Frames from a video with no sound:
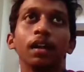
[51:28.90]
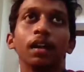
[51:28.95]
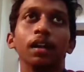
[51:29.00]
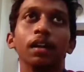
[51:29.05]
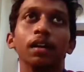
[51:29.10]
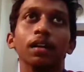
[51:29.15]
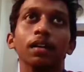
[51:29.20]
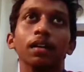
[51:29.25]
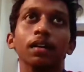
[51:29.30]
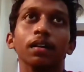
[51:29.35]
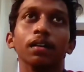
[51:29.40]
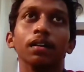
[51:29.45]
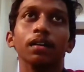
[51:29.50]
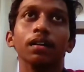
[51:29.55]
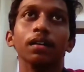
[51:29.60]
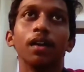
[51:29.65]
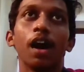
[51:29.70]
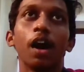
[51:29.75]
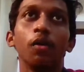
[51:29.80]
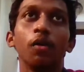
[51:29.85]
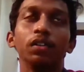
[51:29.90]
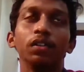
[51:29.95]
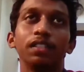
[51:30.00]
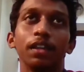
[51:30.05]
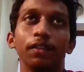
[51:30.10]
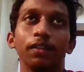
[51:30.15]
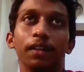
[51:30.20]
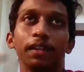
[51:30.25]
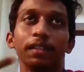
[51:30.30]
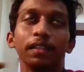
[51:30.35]
how
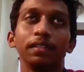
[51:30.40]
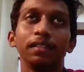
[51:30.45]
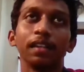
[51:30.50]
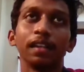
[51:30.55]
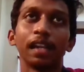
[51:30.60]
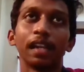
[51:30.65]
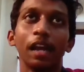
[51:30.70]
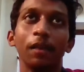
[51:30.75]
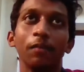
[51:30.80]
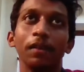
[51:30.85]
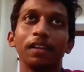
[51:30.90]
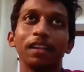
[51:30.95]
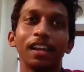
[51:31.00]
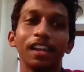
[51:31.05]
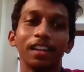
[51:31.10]
it's affected the climate.